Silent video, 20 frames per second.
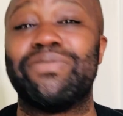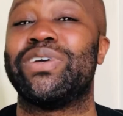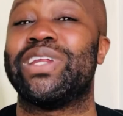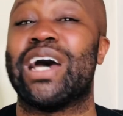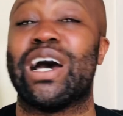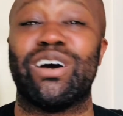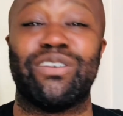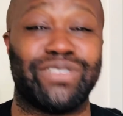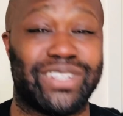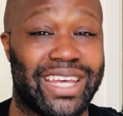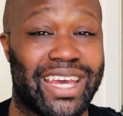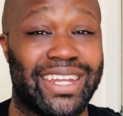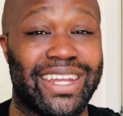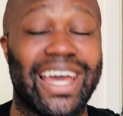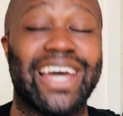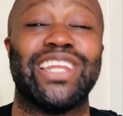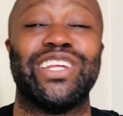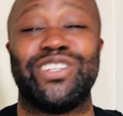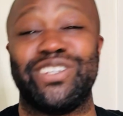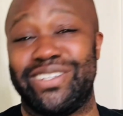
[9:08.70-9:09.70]
out of 10
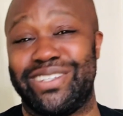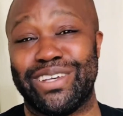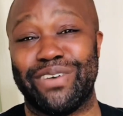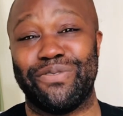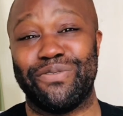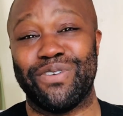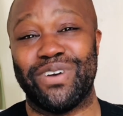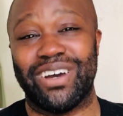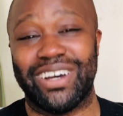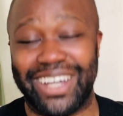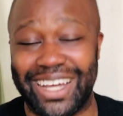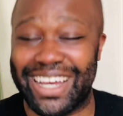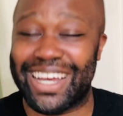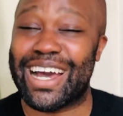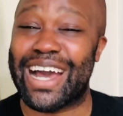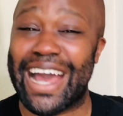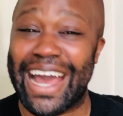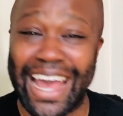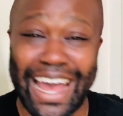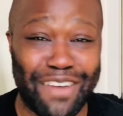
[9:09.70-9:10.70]
allergy sufferer.
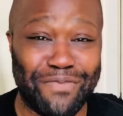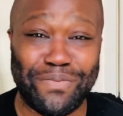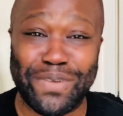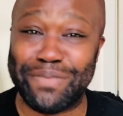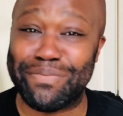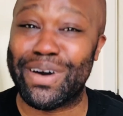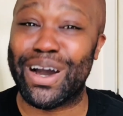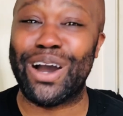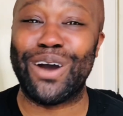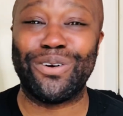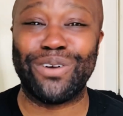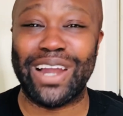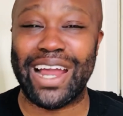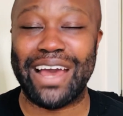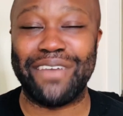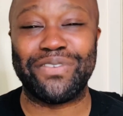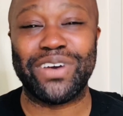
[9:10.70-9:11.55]
I have been my whole life.